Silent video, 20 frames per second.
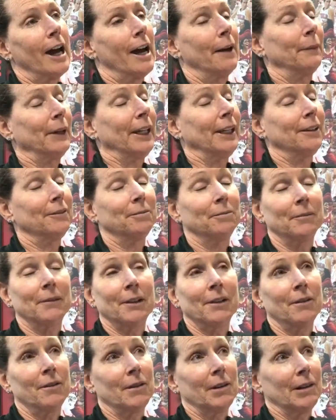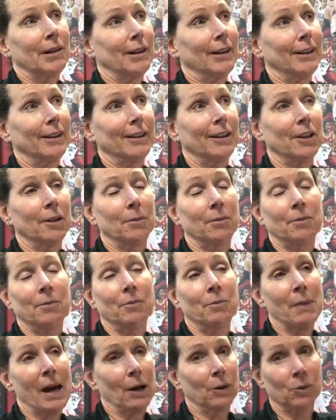I mean, the
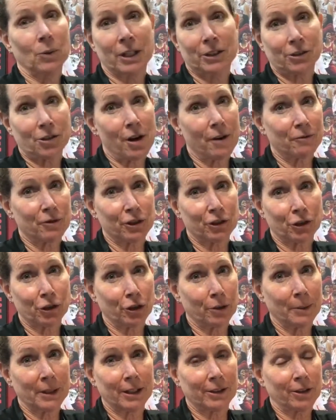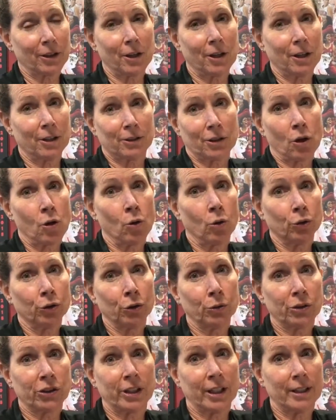Mountain West Conference tournament, it's a whole
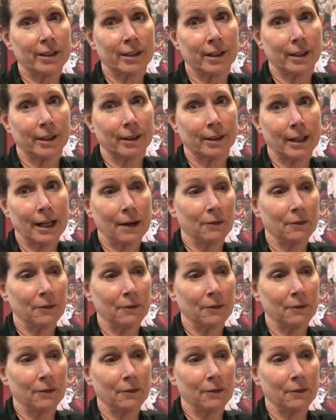new season.